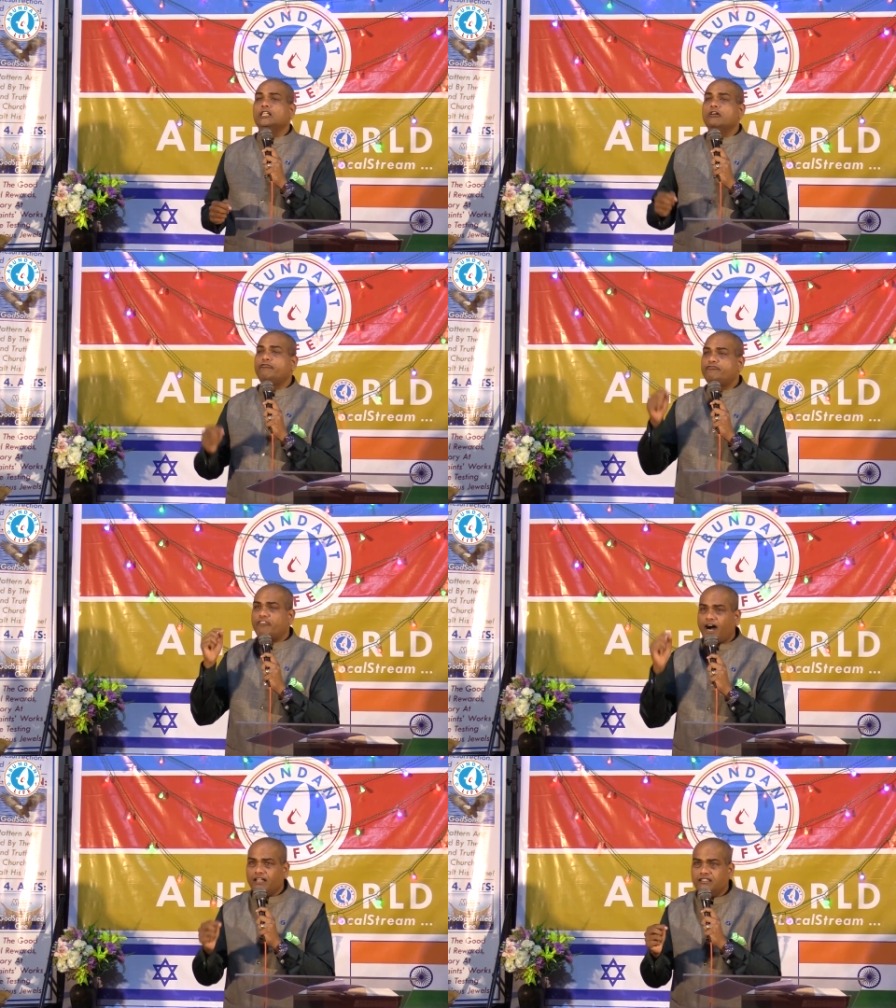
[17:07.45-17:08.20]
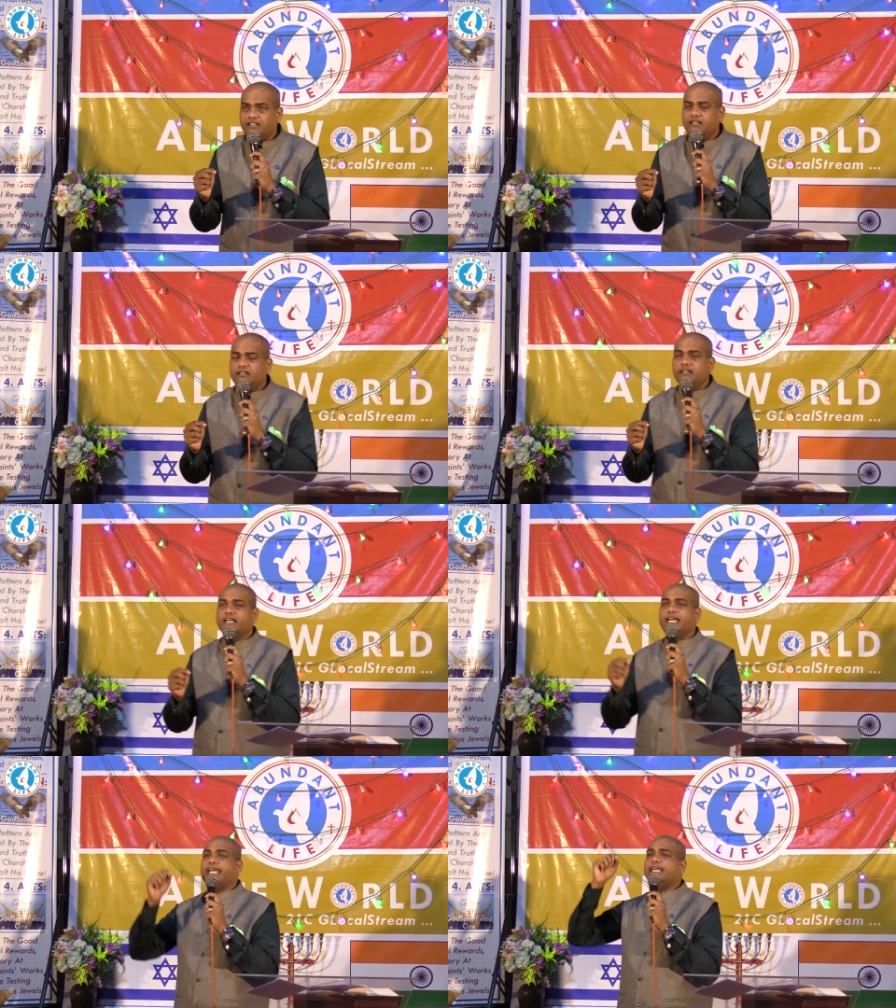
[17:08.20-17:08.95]
The father
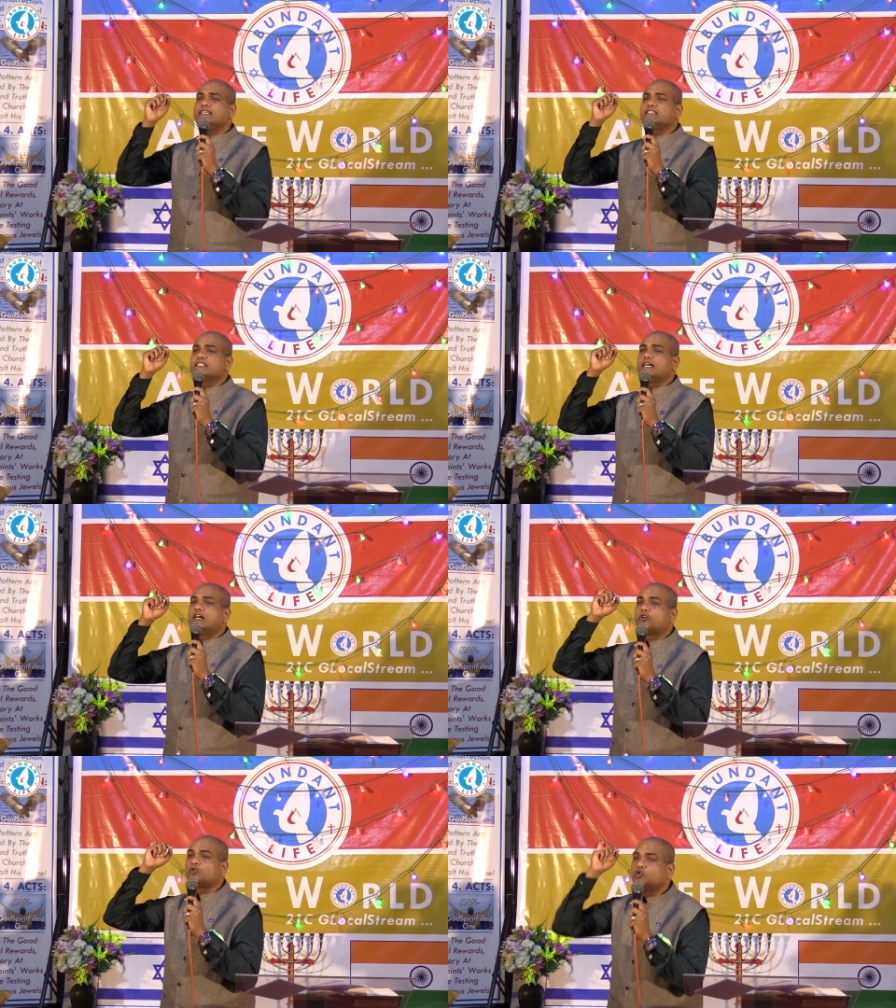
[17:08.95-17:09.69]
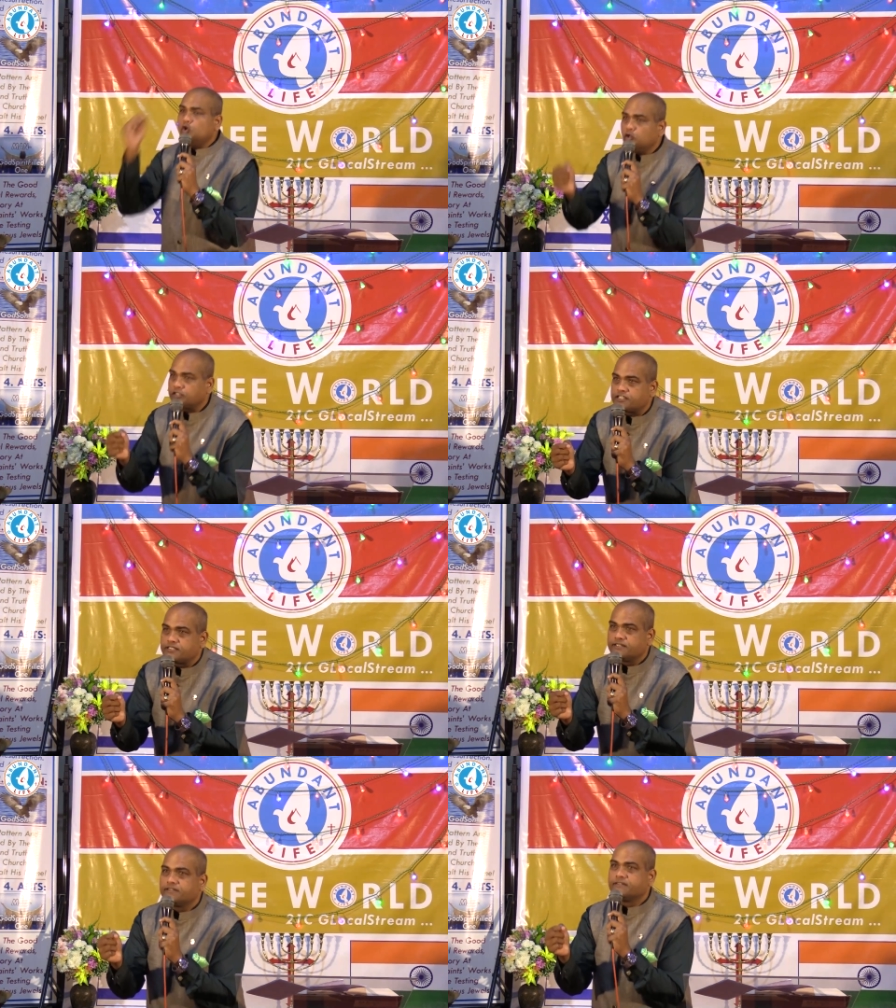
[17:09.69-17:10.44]
is the
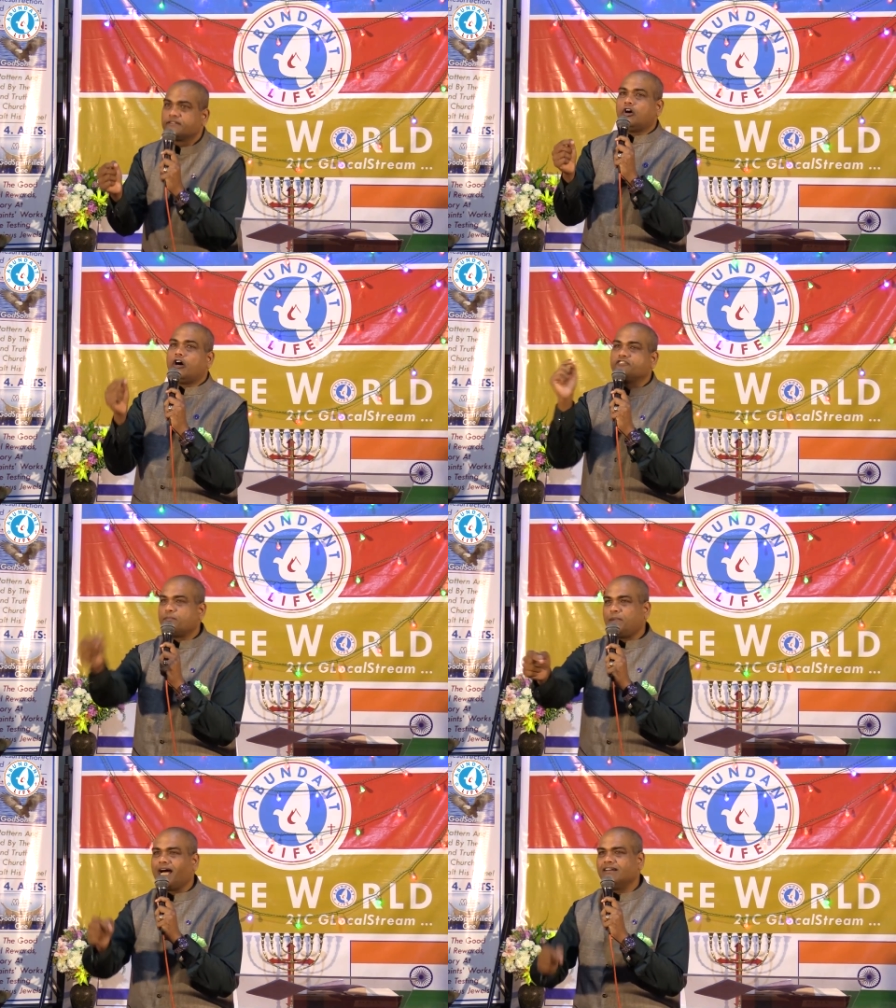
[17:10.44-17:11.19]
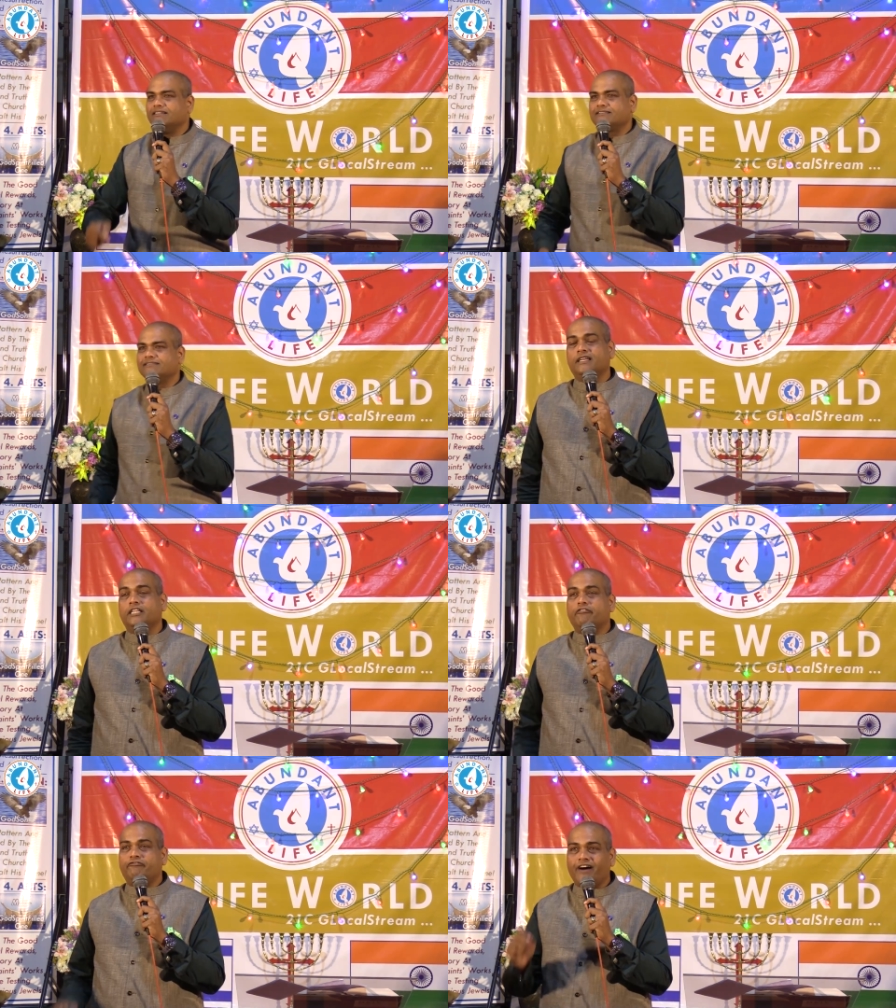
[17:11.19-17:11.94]
root of the plant.
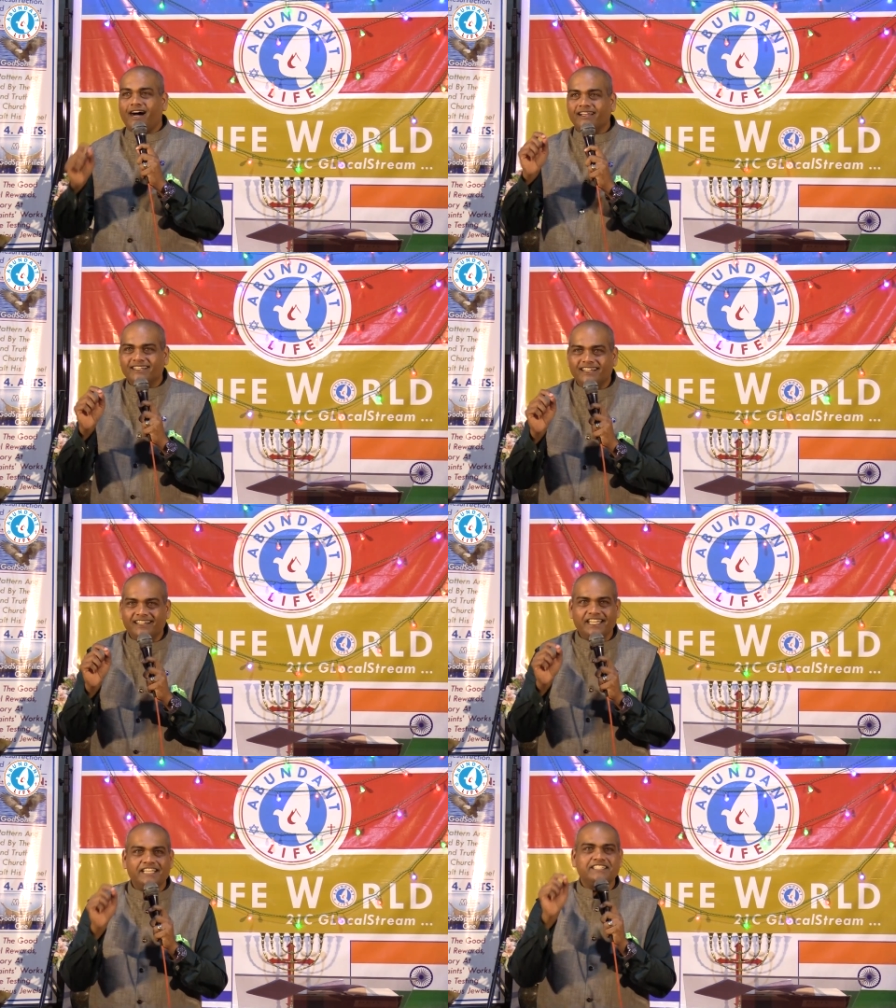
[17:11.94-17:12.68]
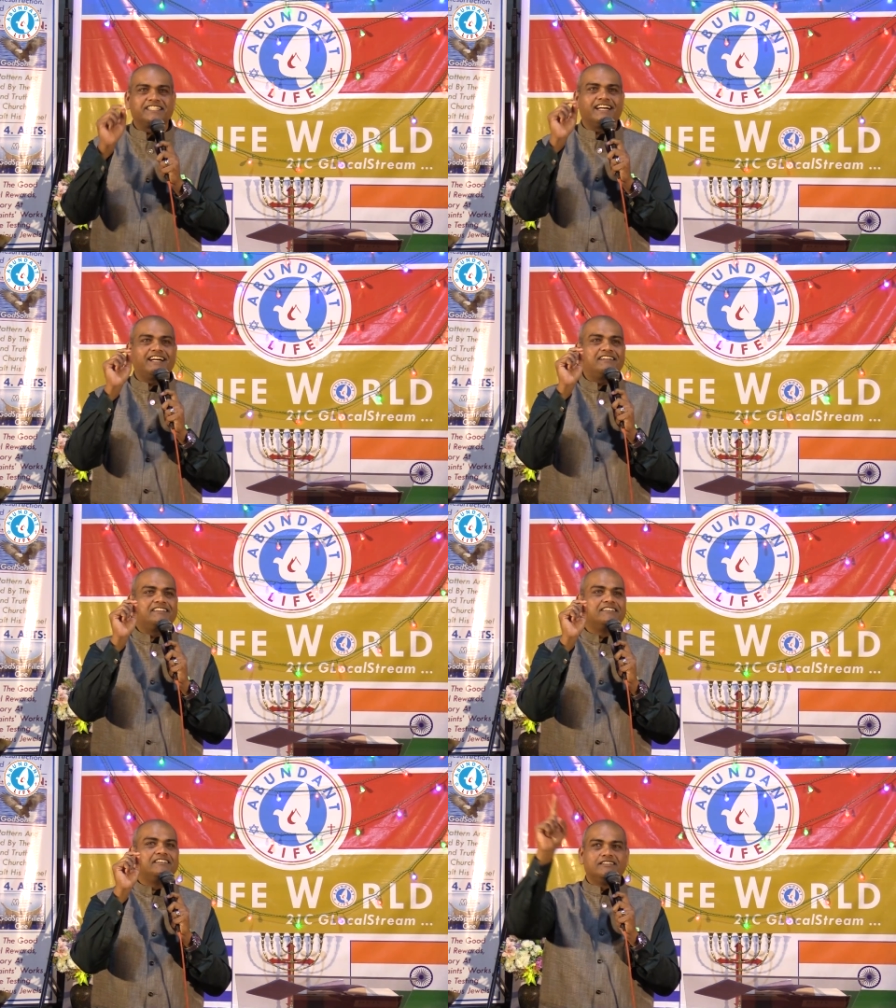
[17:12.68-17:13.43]
The father is the,
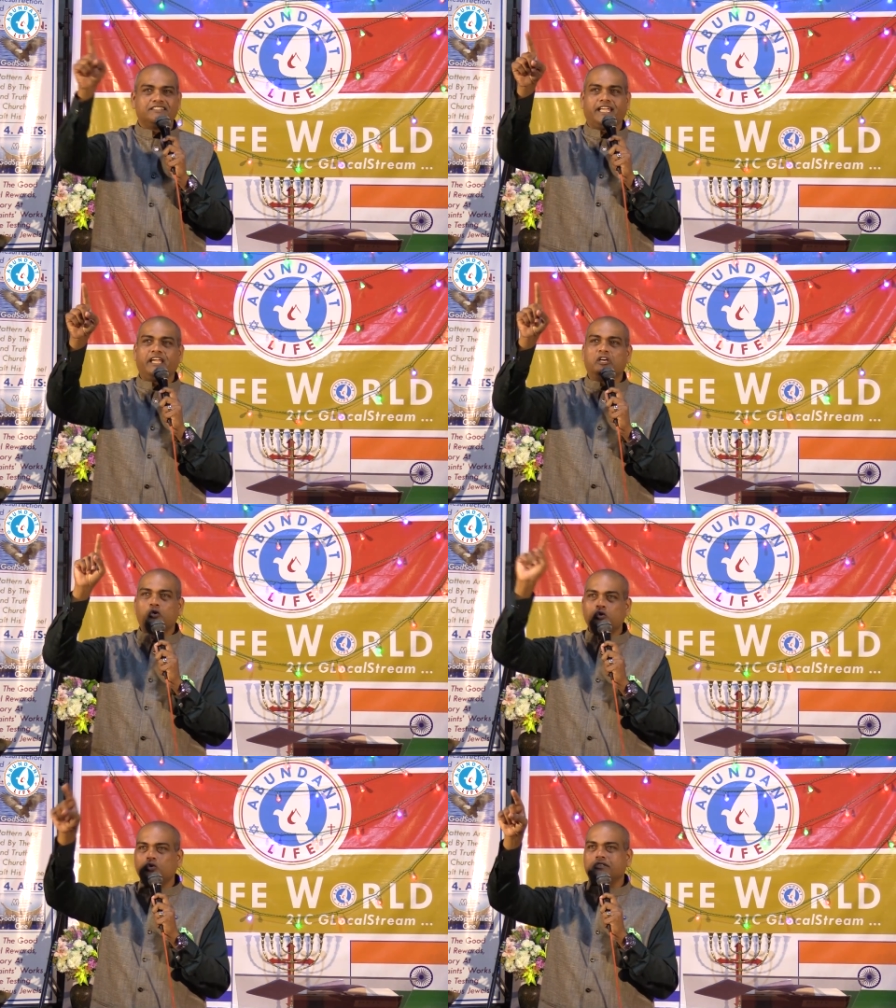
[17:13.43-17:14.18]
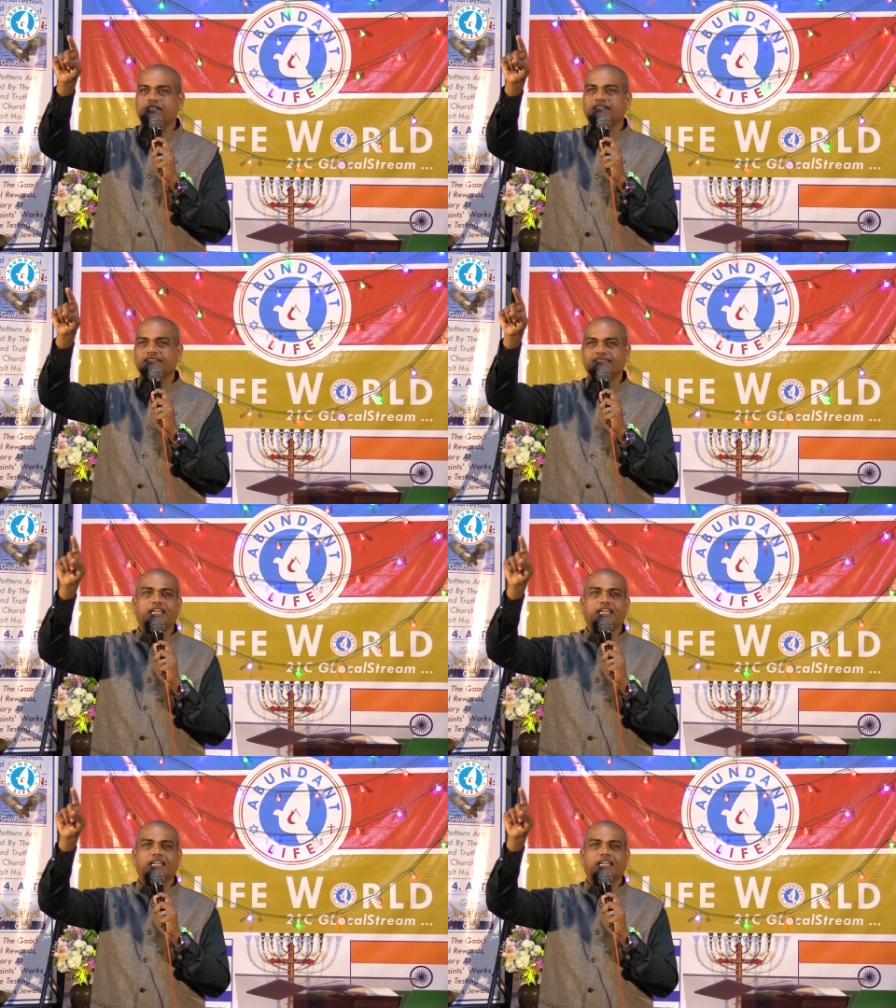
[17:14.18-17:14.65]
say, root.